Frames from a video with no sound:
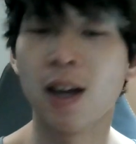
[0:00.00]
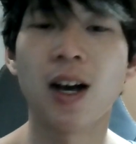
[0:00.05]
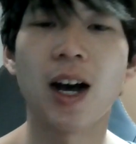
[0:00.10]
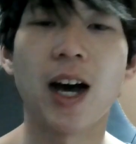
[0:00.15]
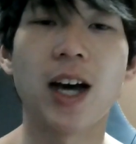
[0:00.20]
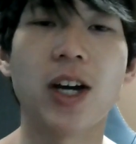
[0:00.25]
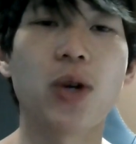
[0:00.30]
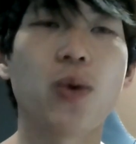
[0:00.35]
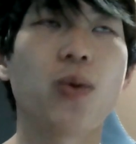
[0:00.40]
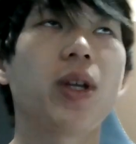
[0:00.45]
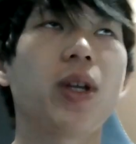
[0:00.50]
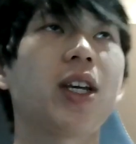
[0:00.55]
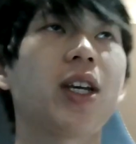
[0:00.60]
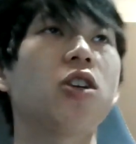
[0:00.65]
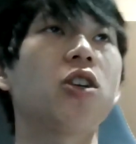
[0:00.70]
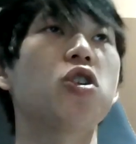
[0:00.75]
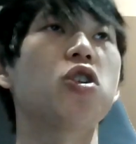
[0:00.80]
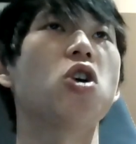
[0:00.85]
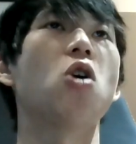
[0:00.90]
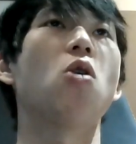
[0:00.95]
I didn't really get
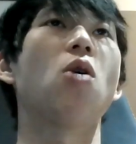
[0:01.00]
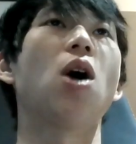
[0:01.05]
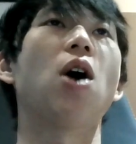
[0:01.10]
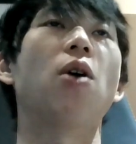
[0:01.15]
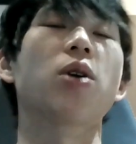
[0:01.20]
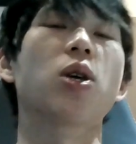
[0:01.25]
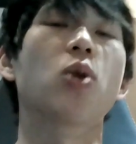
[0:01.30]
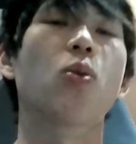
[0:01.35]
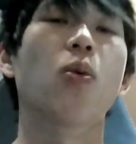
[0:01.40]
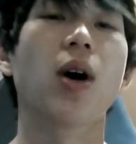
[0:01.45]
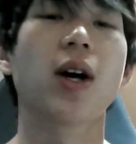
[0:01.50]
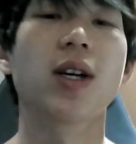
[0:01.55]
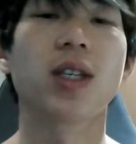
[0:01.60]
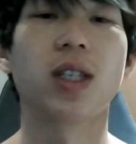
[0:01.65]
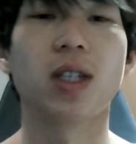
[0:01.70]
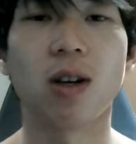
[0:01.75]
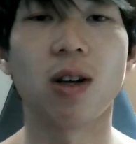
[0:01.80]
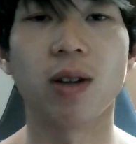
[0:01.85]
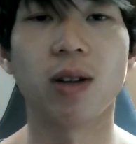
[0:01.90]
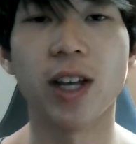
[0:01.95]
to know how he was
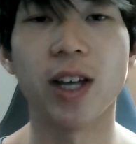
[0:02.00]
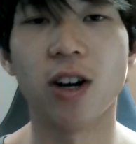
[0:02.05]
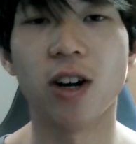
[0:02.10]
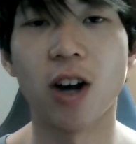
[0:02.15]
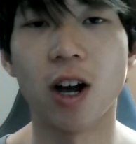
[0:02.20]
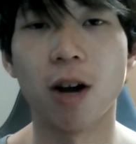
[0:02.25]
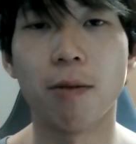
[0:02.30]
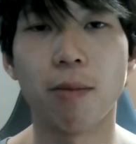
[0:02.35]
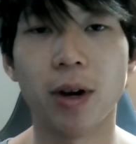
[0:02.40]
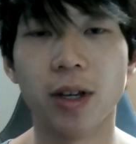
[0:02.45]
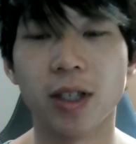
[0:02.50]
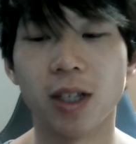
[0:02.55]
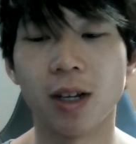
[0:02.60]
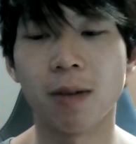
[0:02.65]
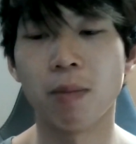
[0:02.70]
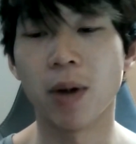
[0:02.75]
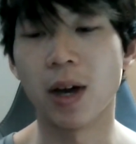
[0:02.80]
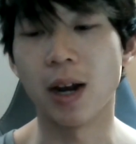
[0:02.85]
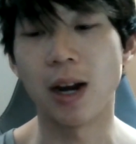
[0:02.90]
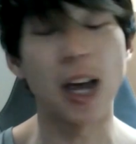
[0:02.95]
until later on in
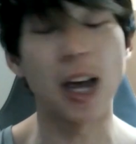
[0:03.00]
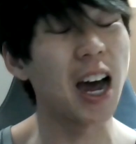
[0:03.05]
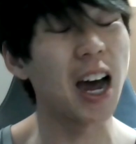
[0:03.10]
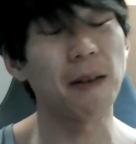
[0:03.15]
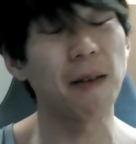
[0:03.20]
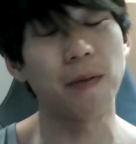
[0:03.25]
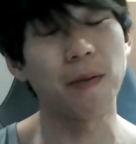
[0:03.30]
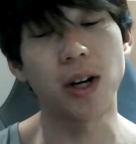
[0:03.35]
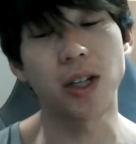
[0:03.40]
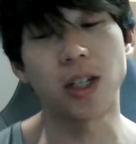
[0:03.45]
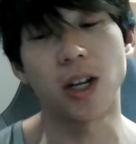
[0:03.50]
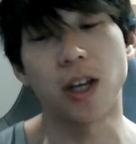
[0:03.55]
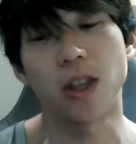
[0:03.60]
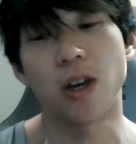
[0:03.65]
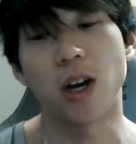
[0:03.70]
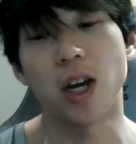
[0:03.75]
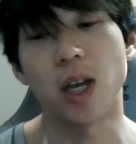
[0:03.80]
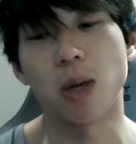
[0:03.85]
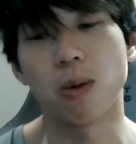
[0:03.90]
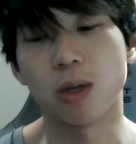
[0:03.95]
prison, but at first I
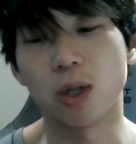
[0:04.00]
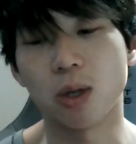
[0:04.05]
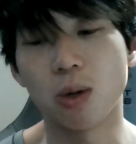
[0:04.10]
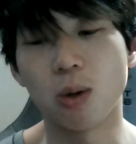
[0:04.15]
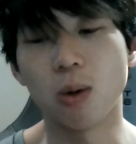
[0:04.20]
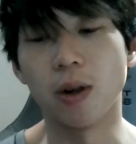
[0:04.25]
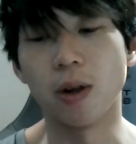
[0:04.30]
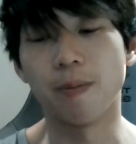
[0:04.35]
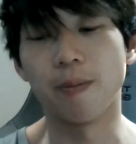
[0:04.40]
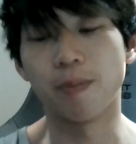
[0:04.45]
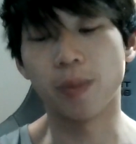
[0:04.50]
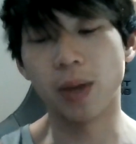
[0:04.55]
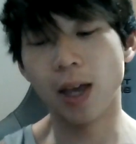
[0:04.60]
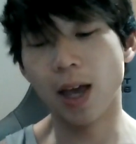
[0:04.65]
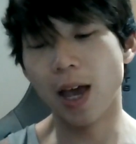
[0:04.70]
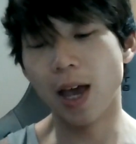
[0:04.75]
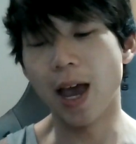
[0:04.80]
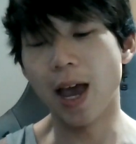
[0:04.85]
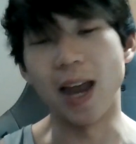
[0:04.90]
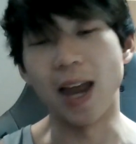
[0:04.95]
thought he was cool.
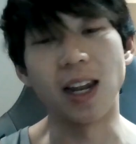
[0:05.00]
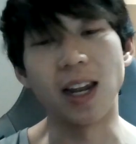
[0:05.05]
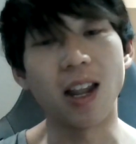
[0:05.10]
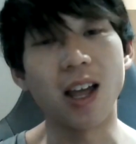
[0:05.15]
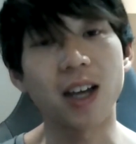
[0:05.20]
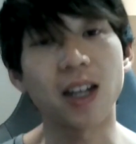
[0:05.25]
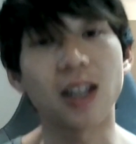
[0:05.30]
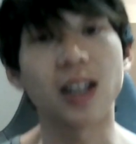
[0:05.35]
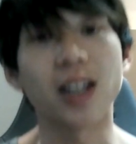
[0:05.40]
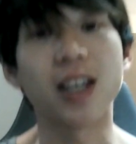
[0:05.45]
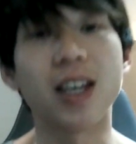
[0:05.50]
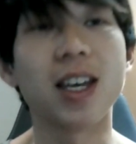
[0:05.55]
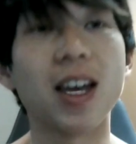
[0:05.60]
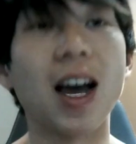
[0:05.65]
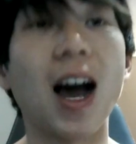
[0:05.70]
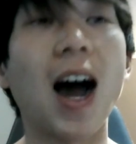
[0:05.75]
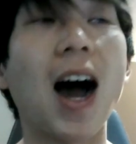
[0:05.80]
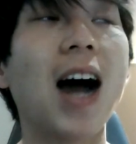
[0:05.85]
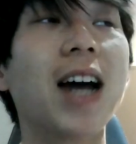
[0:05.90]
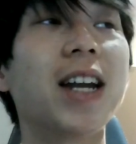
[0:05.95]
And
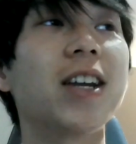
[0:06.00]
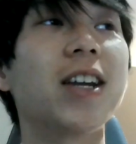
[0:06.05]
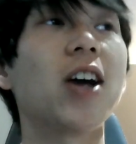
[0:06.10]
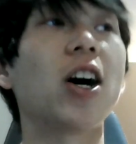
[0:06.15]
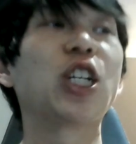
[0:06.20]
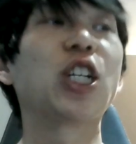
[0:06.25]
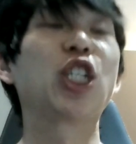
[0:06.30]
luckily, I did not